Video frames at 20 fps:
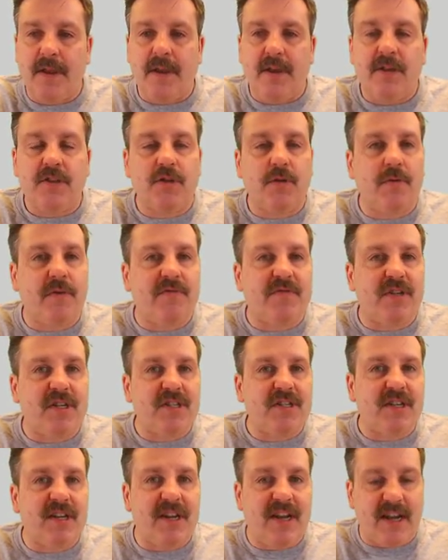So we've
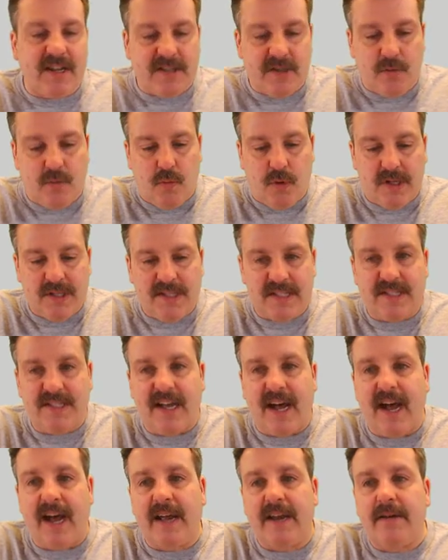just connected one
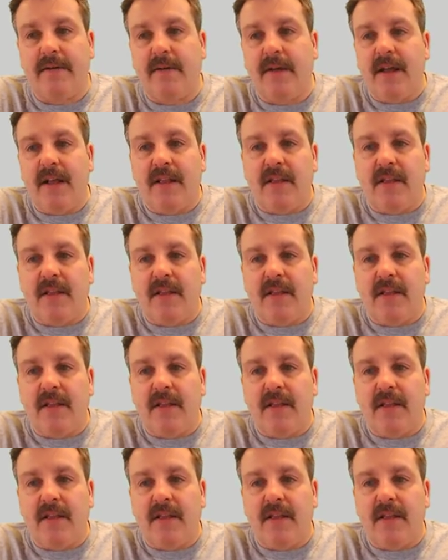side.